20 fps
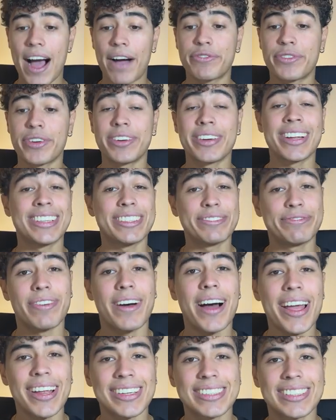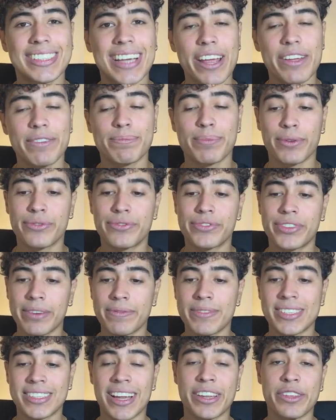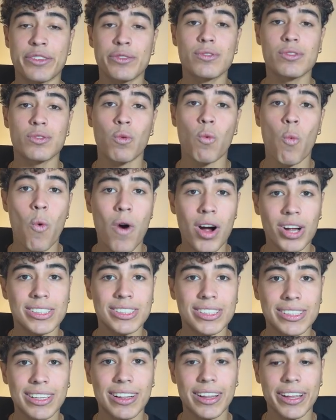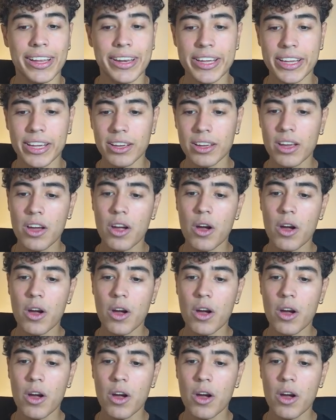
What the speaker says: After identifying the type of service that the user wants in the clinic,